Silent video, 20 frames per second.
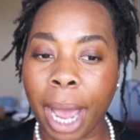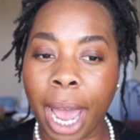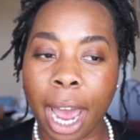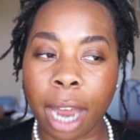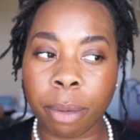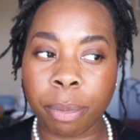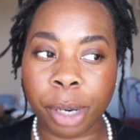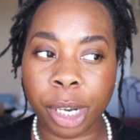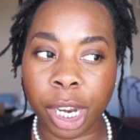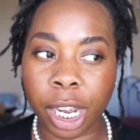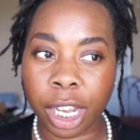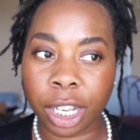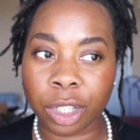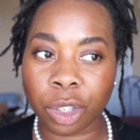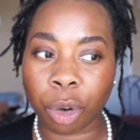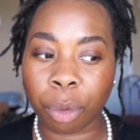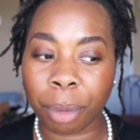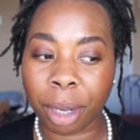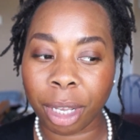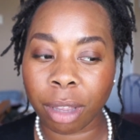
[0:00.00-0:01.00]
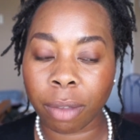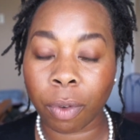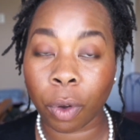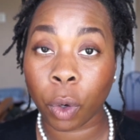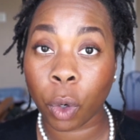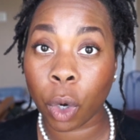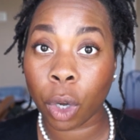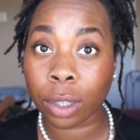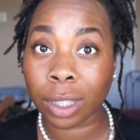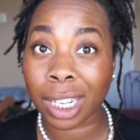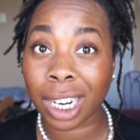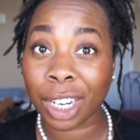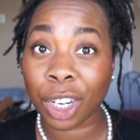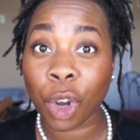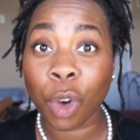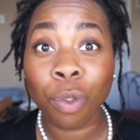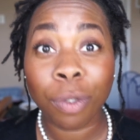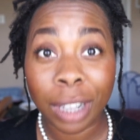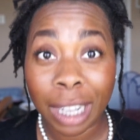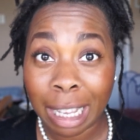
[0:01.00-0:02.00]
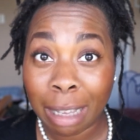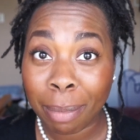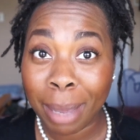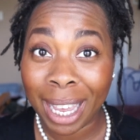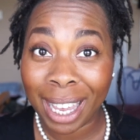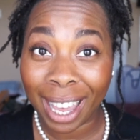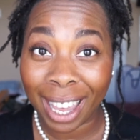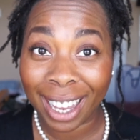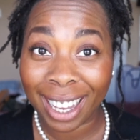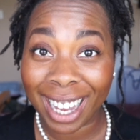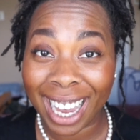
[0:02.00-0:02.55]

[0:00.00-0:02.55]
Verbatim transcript: admin days are make the phone calls that I don't feel like making,